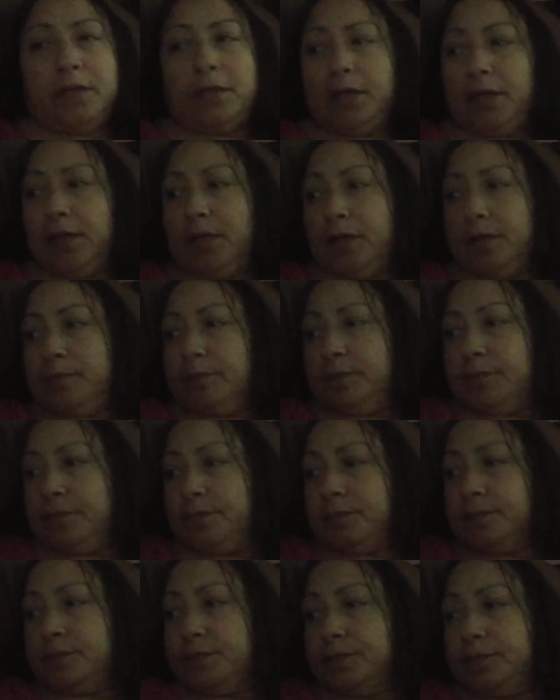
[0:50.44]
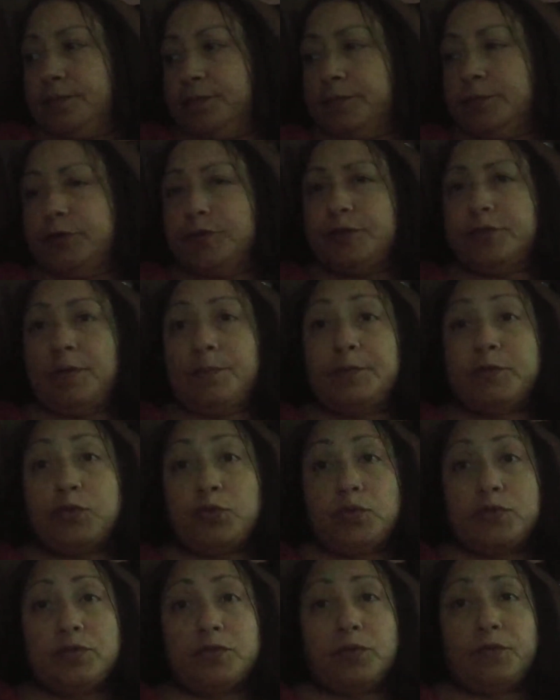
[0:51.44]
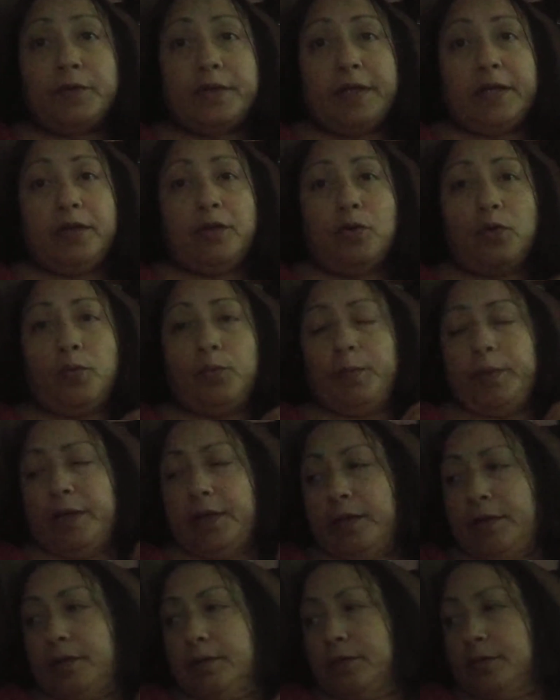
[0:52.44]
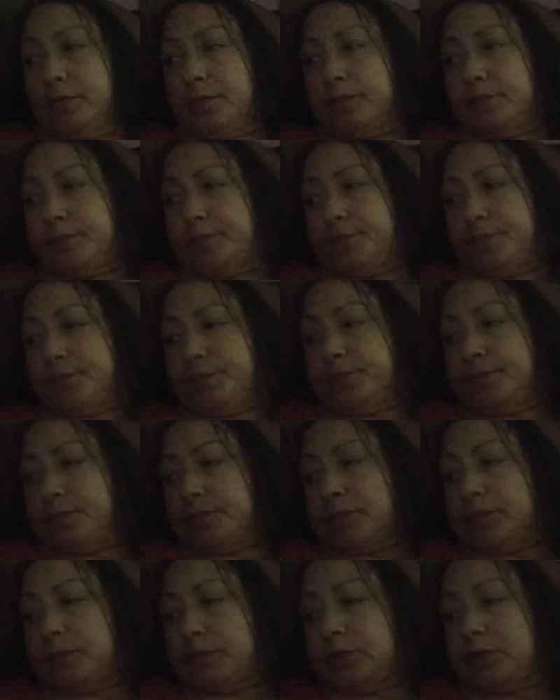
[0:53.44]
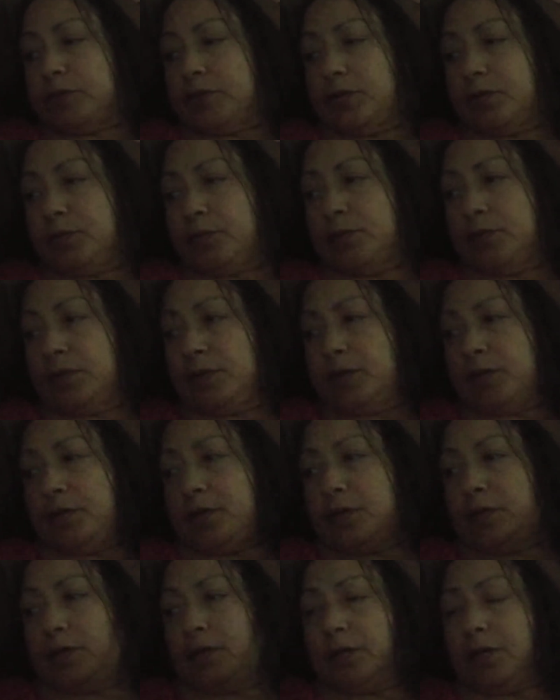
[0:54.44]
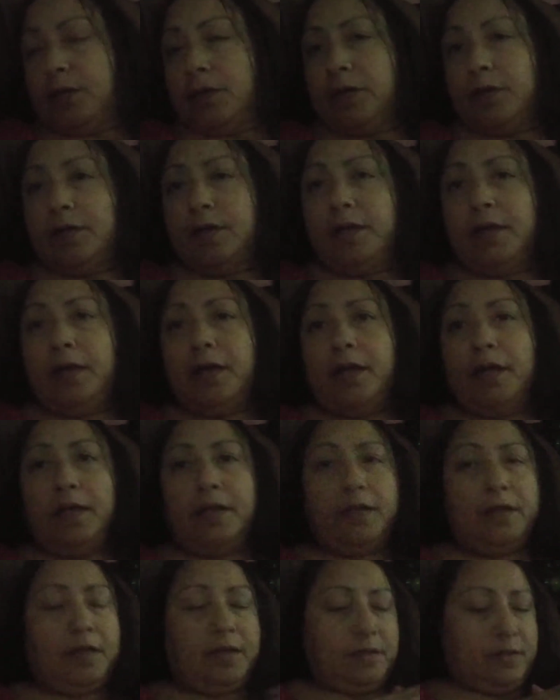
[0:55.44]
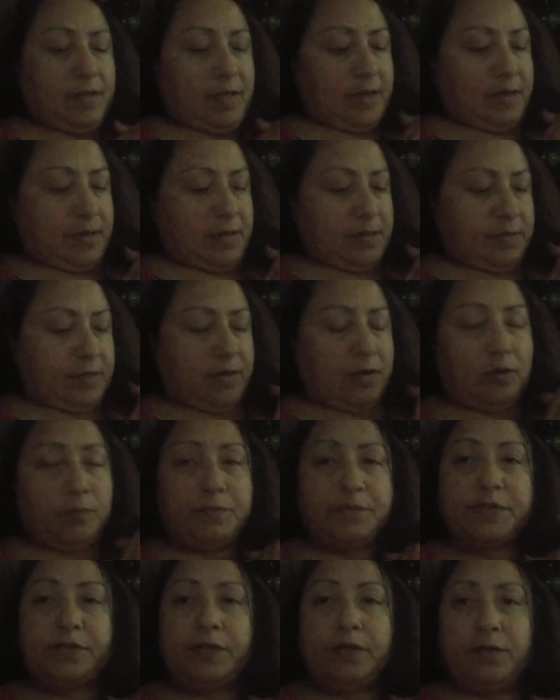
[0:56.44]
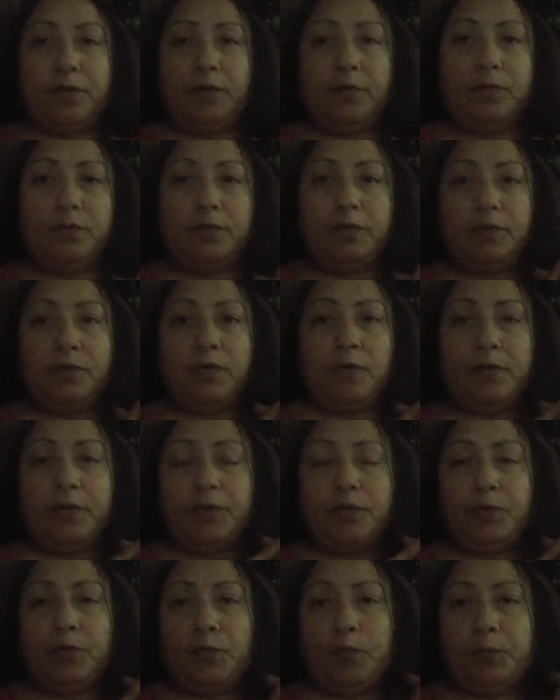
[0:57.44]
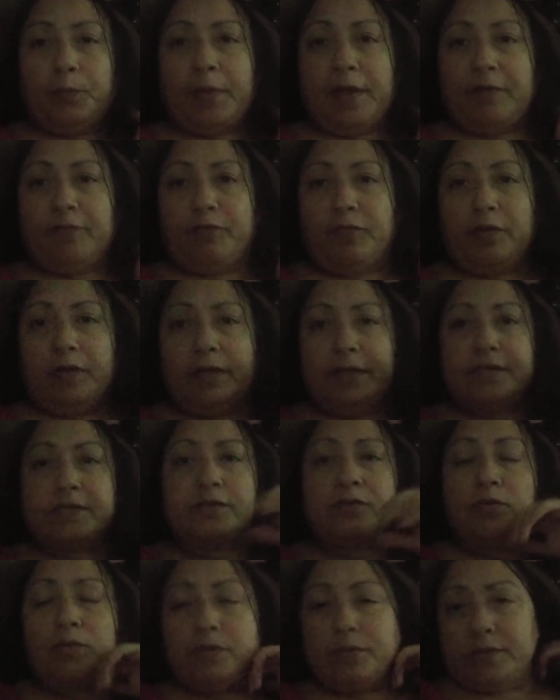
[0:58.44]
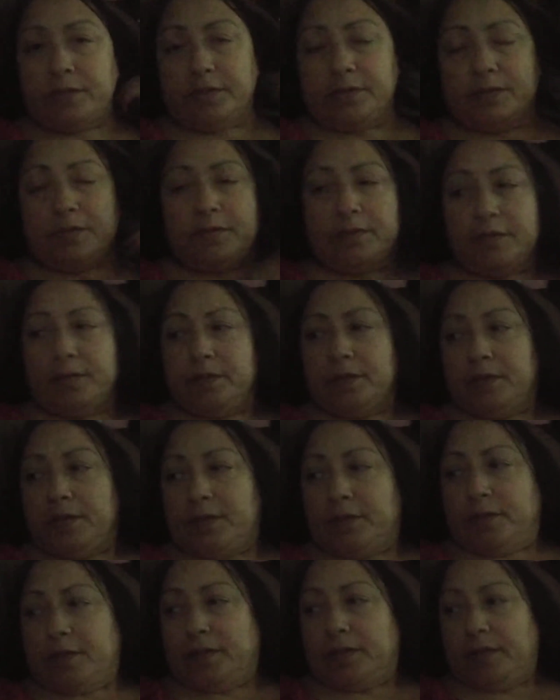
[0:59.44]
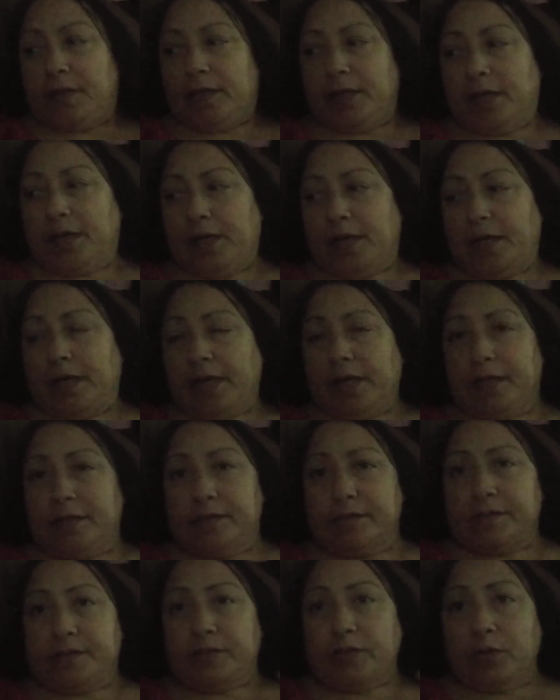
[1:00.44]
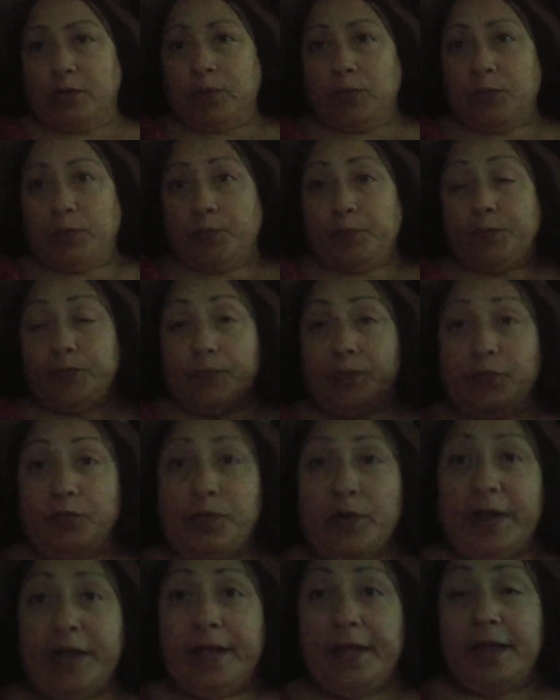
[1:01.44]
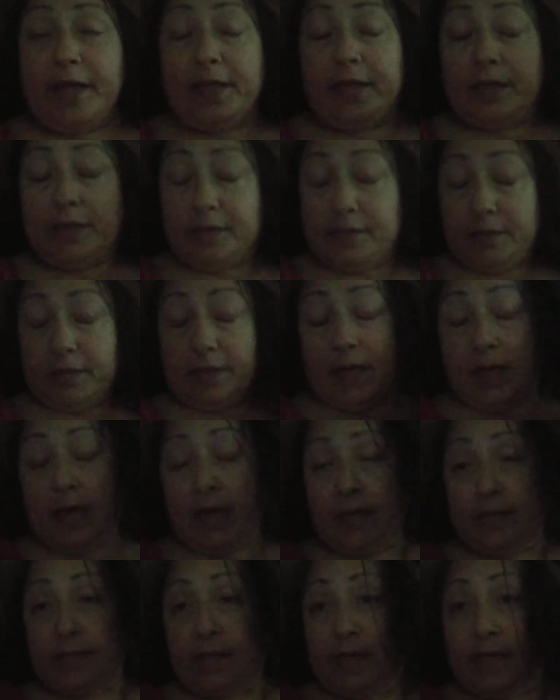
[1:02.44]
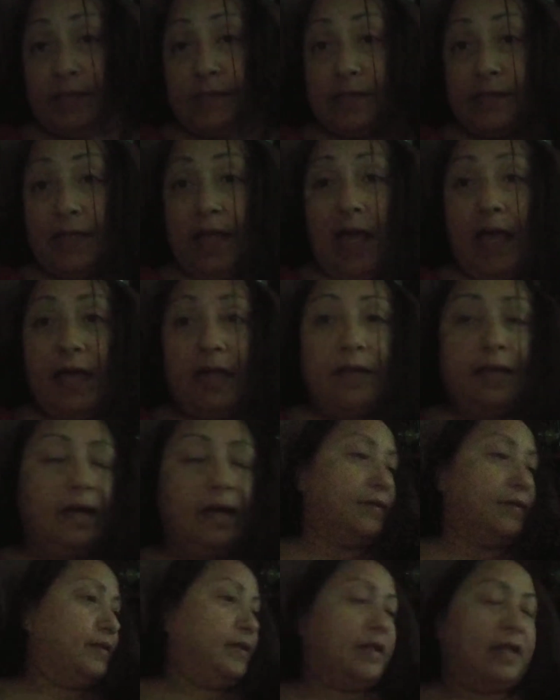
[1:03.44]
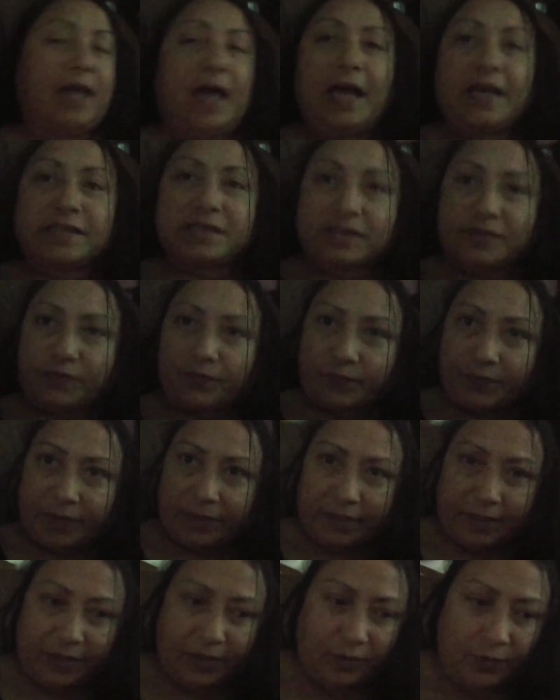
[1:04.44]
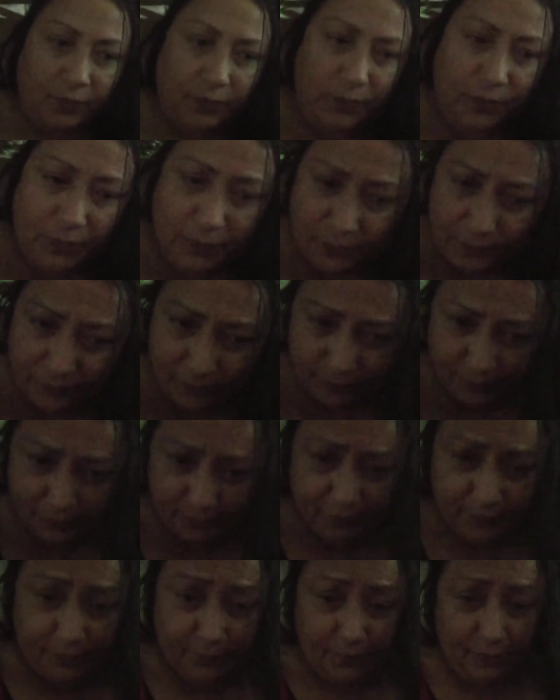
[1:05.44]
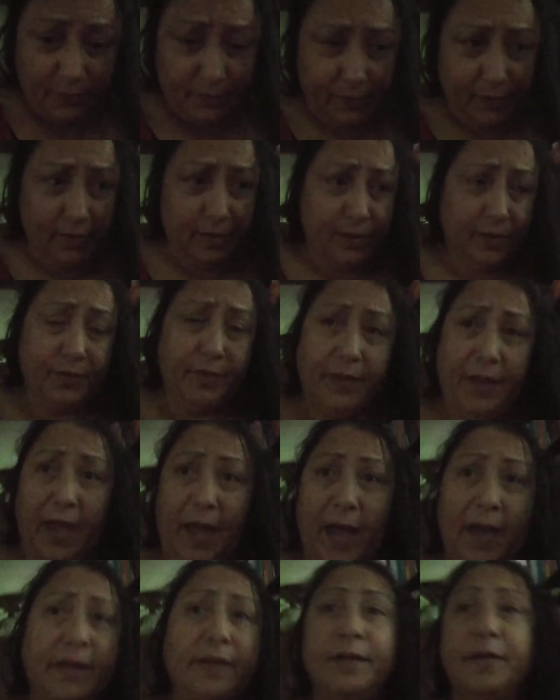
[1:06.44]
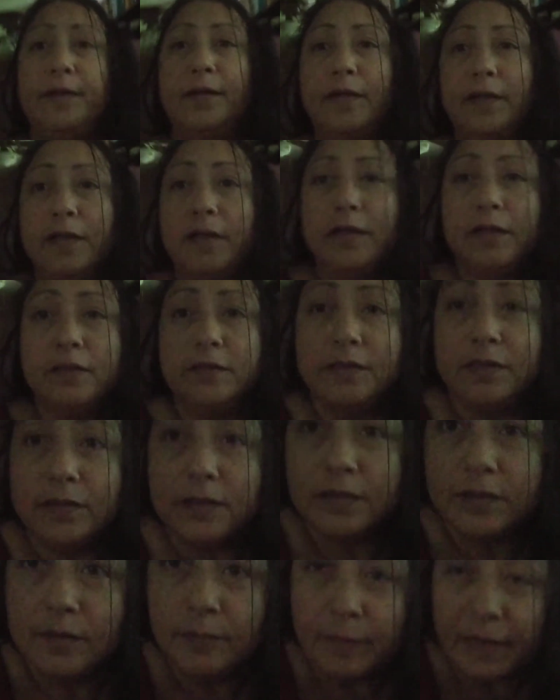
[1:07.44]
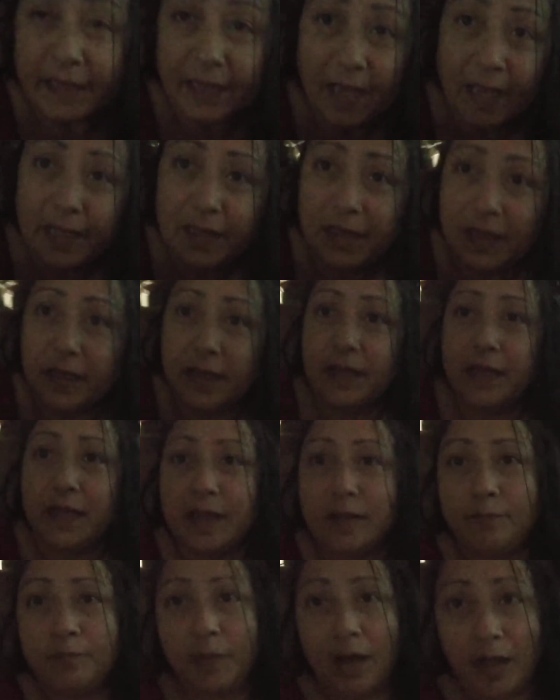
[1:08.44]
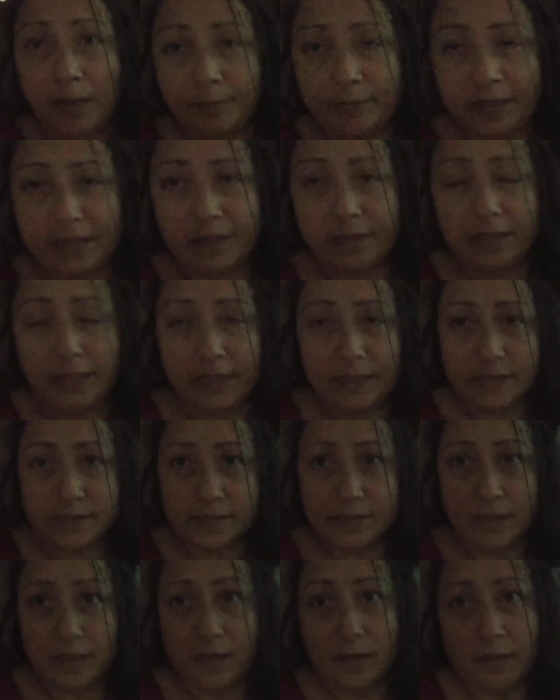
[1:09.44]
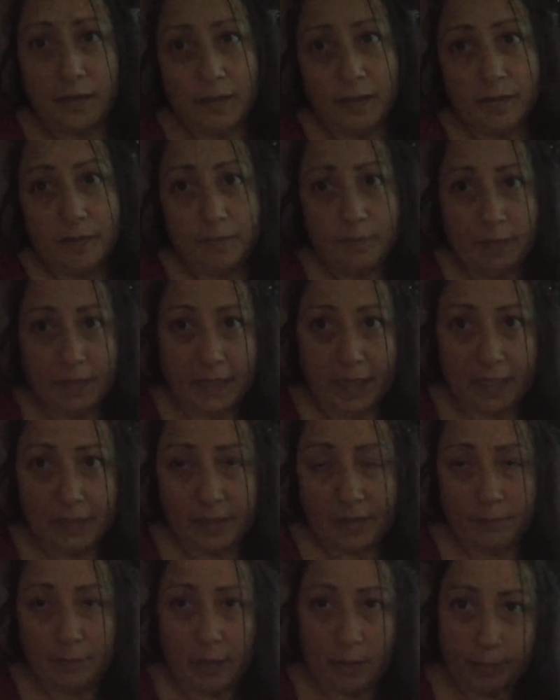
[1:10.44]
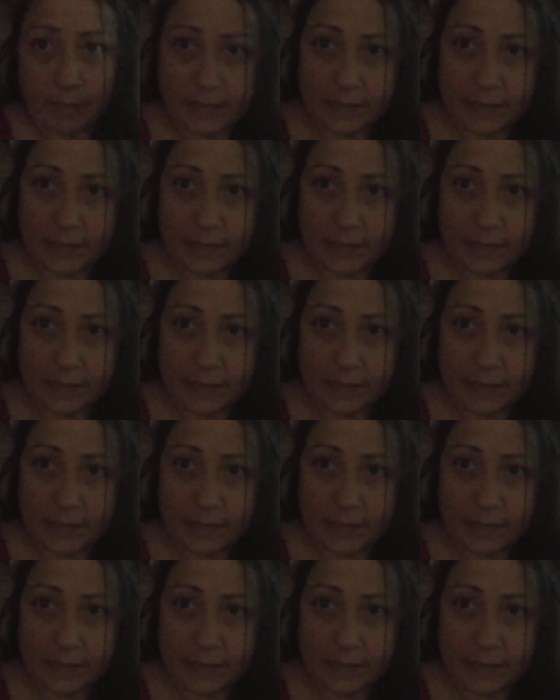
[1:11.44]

Um, some stores already know me, so, and, and, and that kind of helps, you know, going through pet friendly stores. And so, right, as I said the last video, that Mikayla and mommy needs a Mikayla and mommy